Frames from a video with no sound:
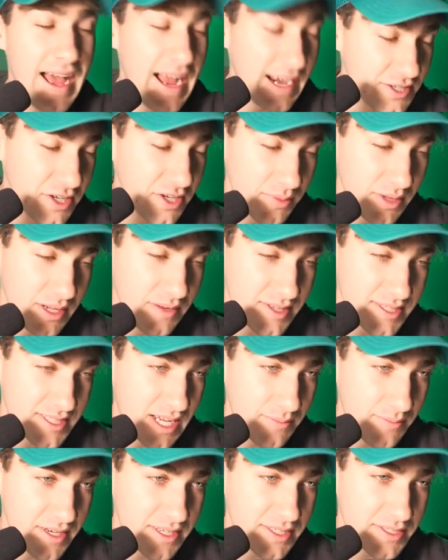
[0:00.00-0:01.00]
I actually believe in this
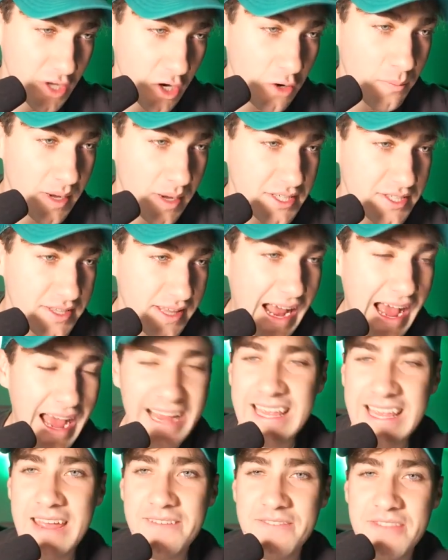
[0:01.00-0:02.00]
company so much that I
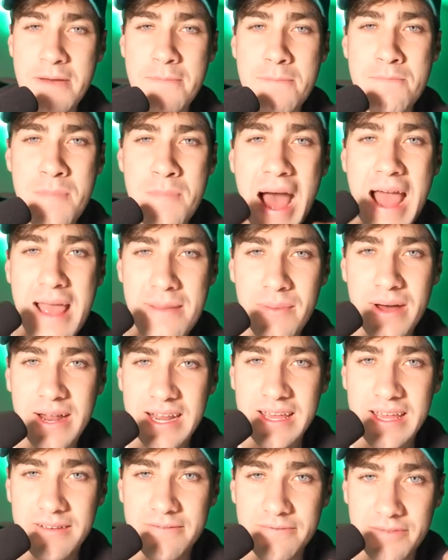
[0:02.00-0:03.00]
gave them my
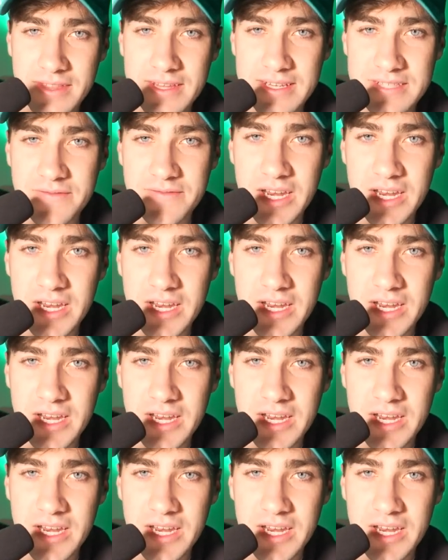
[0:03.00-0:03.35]
money for this